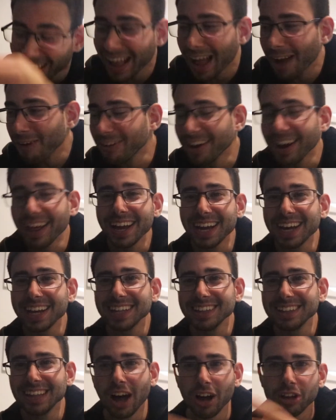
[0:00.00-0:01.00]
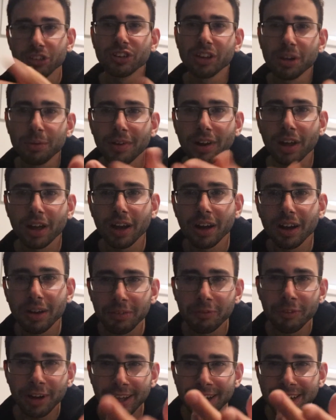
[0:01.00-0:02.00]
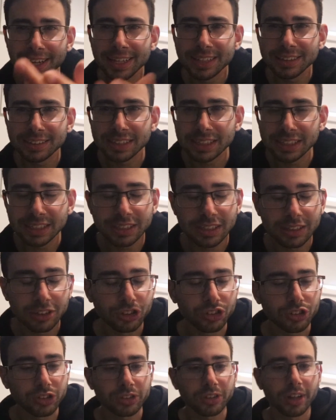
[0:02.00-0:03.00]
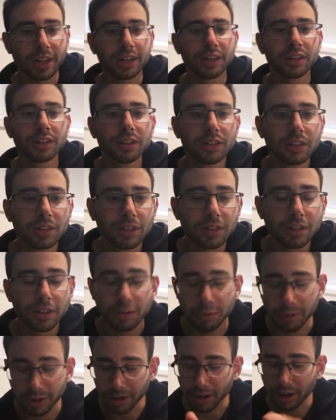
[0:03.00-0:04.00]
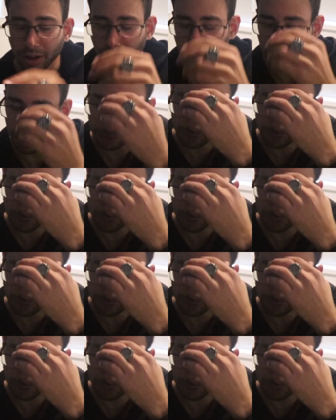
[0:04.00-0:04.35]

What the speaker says: And when I get in, I'll show you when I get into easy, it's just like, well, I